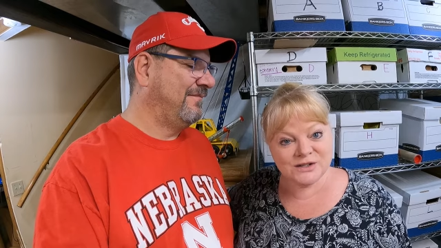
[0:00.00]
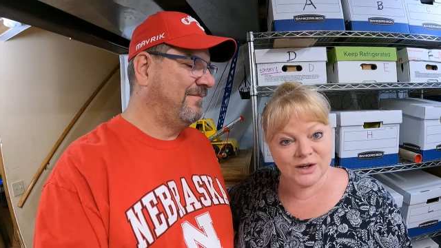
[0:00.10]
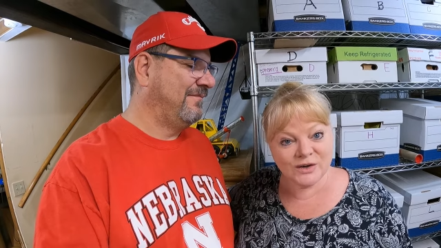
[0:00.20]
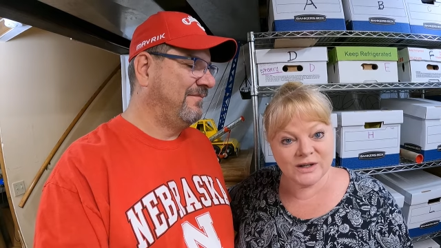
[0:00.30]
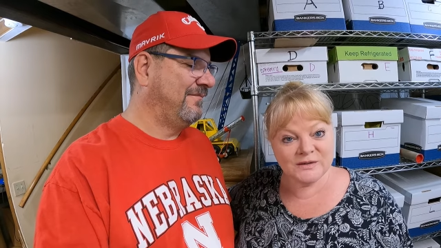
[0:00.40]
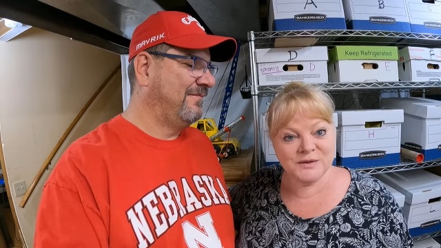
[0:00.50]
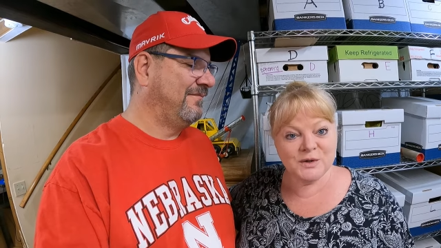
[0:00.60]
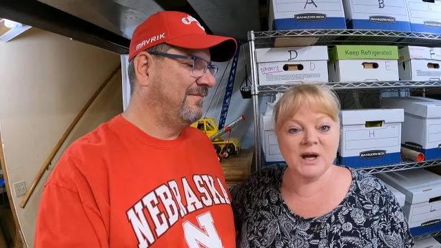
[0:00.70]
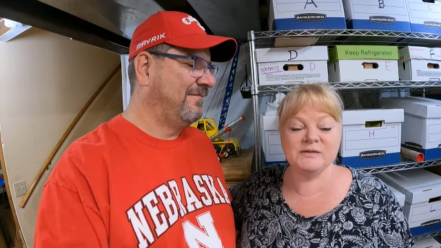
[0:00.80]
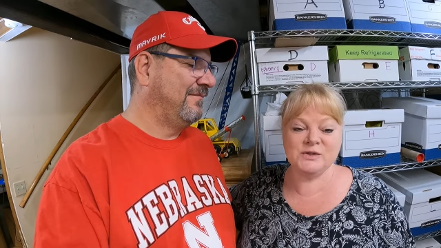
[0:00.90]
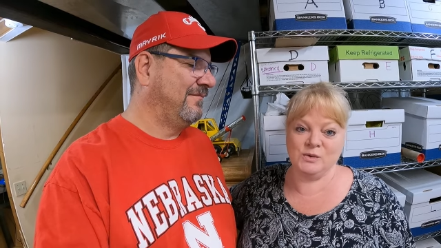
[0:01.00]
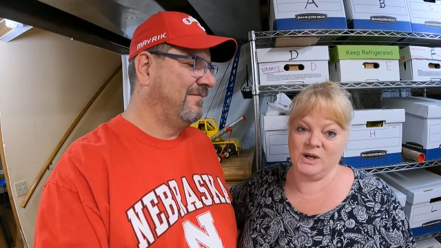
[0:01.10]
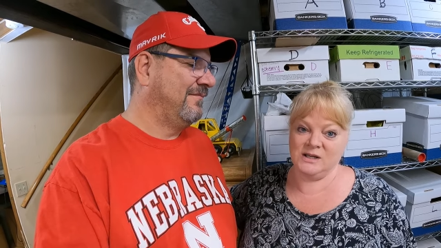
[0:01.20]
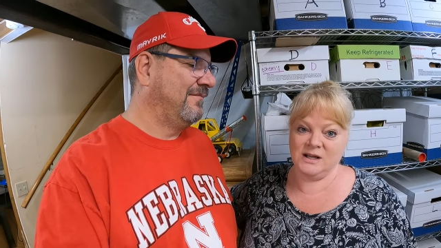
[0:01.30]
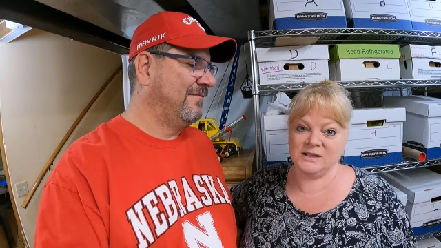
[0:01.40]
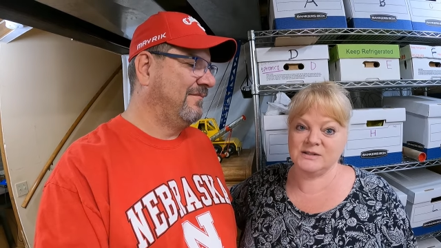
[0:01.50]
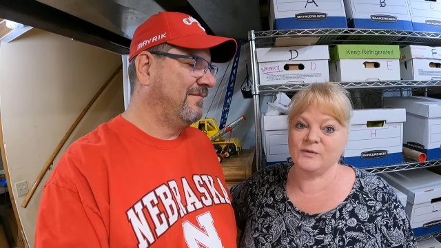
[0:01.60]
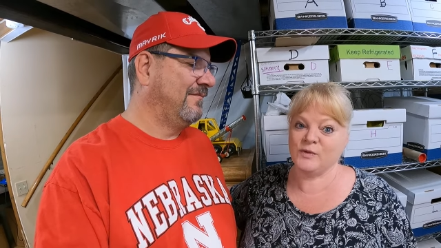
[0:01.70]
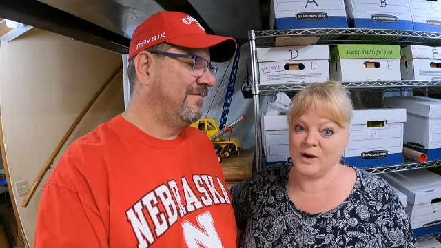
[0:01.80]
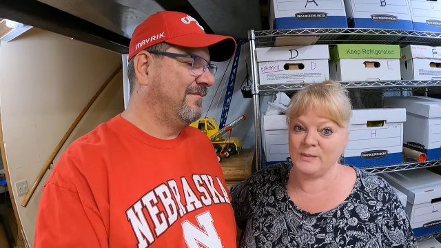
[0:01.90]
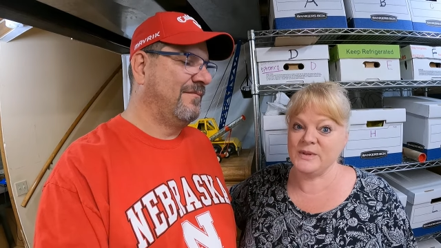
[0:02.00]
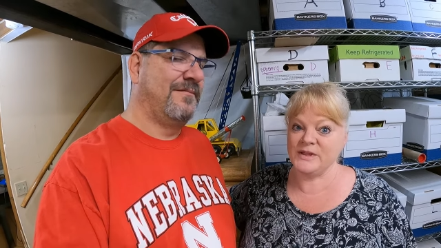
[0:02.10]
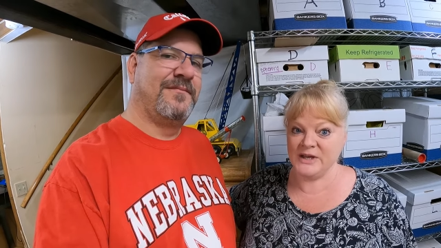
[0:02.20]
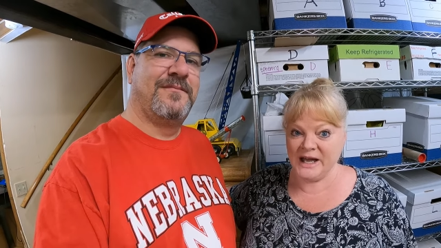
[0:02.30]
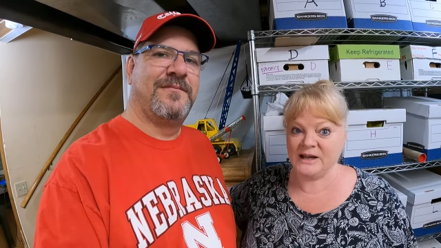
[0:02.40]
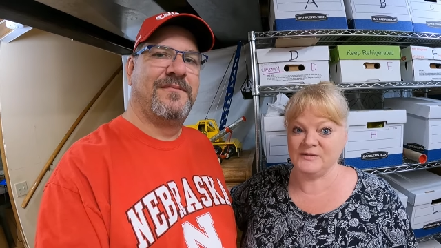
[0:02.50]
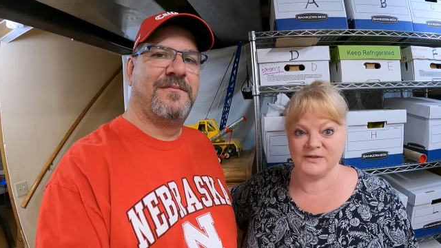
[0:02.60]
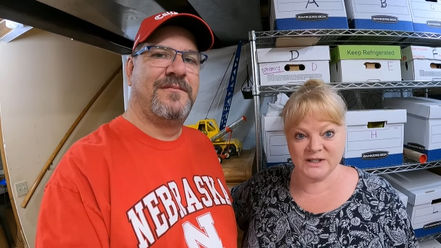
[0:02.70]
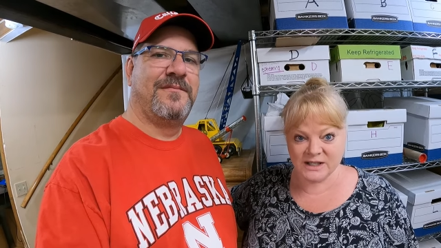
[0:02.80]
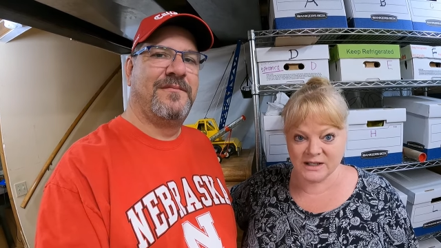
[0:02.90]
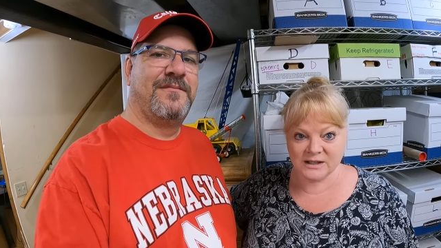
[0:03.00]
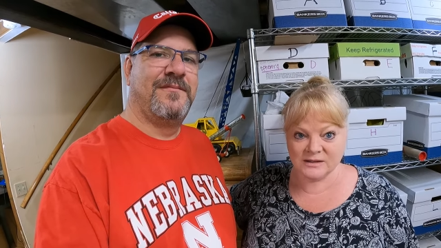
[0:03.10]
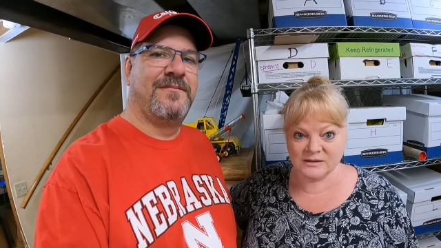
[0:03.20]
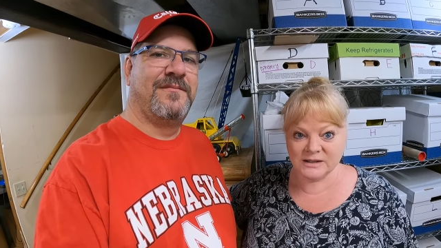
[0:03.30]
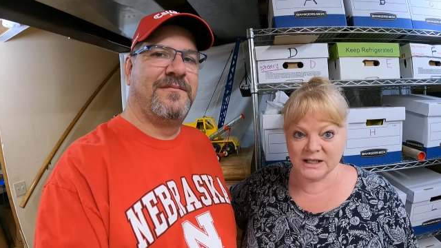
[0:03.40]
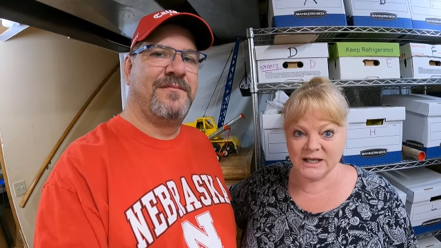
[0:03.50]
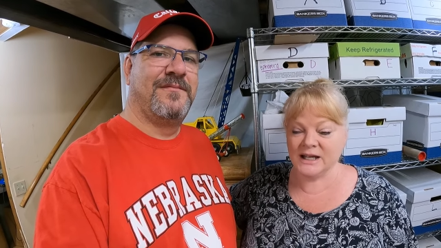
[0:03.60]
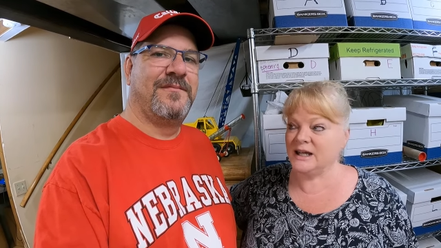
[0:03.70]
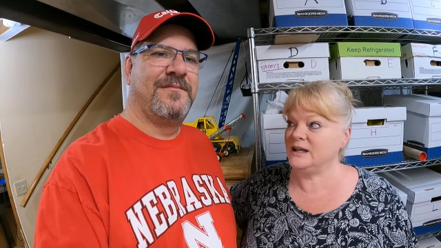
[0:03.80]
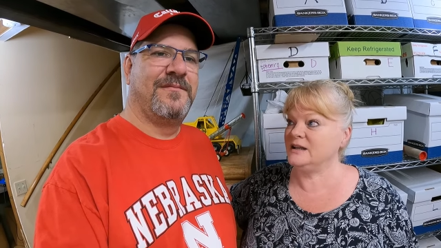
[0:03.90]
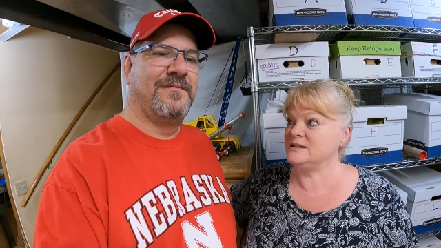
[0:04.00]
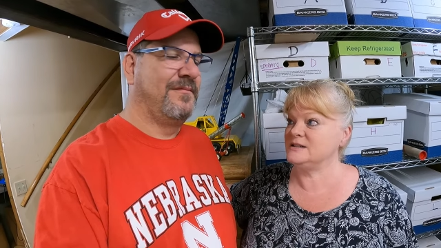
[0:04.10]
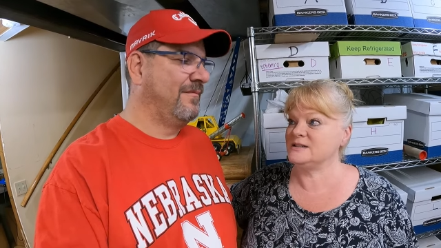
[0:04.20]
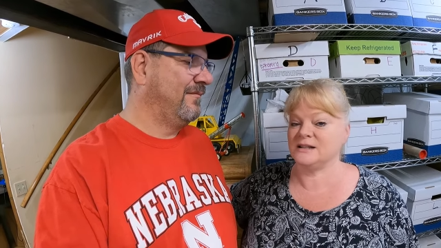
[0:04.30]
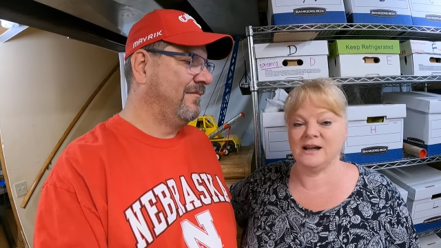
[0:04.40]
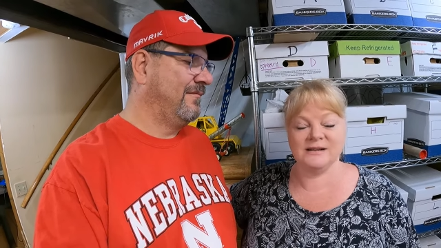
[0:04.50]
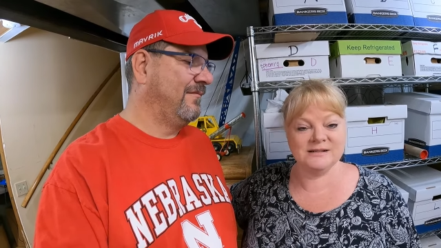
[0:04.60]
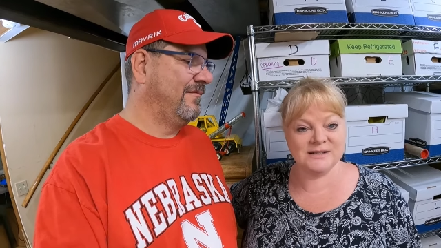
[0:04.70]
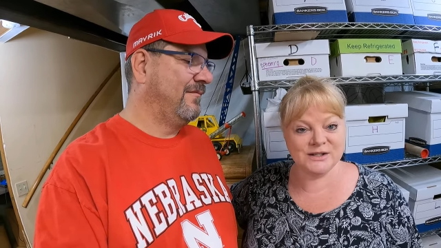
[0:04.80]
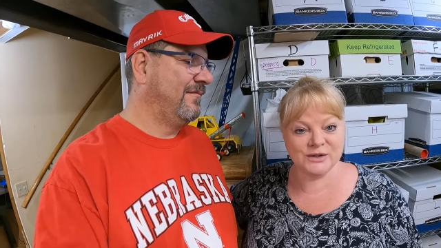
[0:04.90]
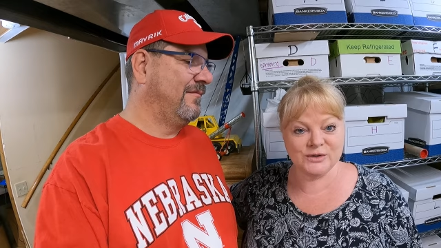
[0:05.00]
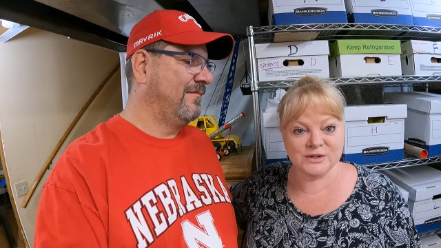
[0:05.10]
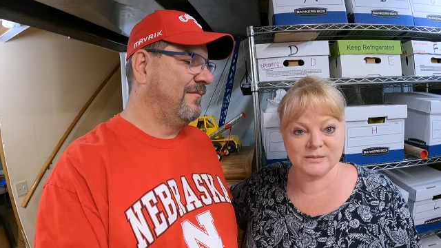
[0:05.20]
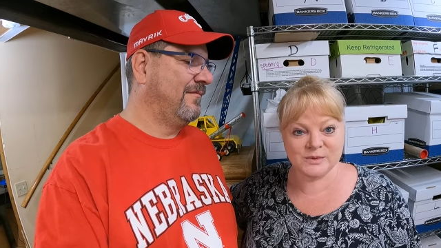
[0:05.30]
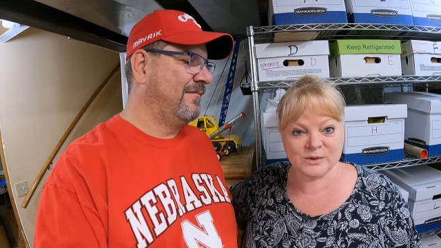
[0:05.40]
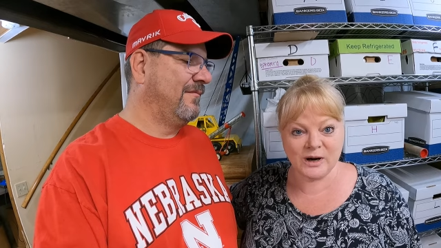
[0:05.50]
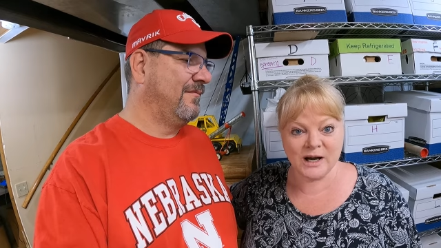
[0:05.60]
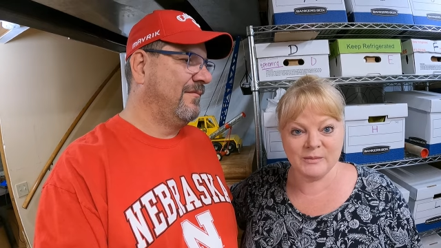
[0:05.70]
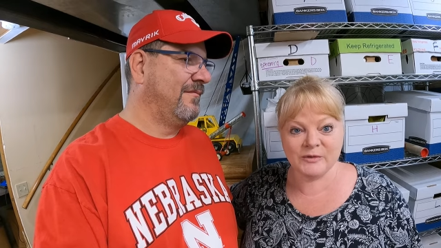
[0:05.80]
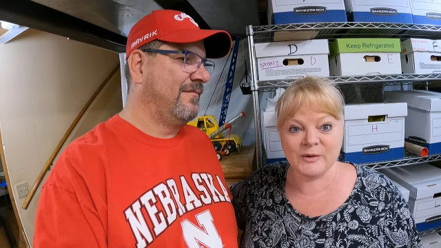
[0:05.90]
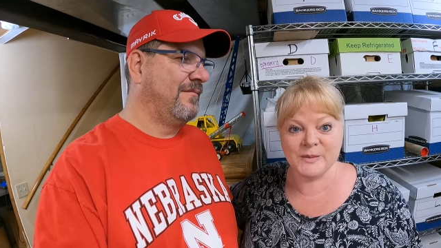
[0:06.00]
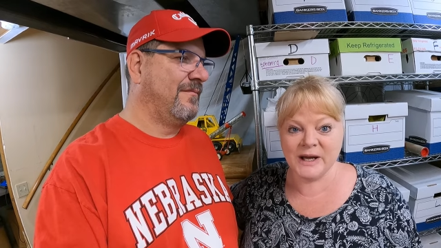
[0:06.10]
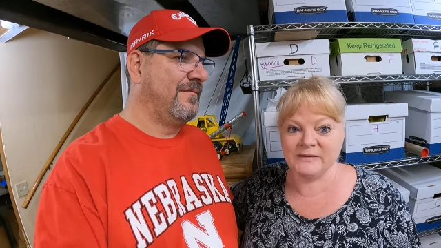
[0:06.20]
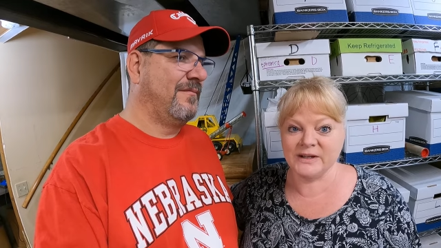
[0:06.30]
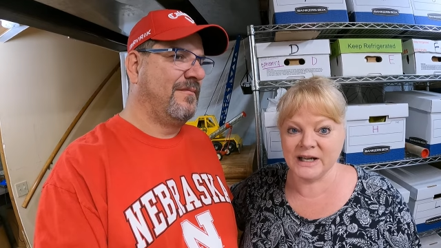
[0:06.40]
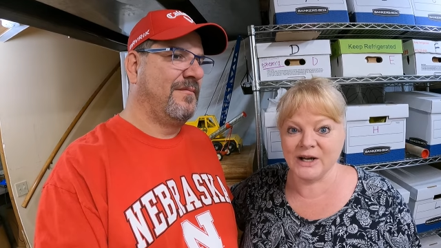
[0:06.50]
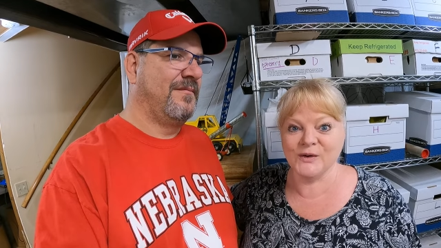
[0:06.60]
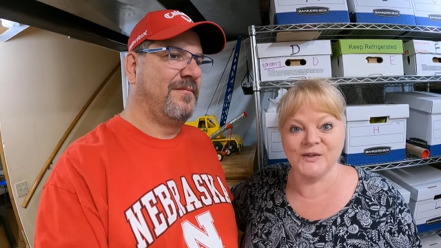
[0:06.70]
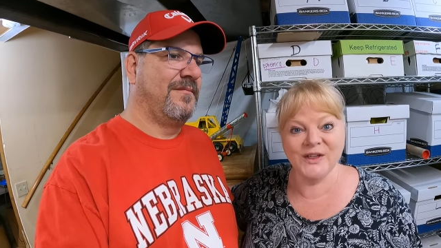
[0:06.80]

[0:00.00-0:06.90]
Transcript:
Speaker 1: so if you have joined us from that video, and decided to subscribe from that video.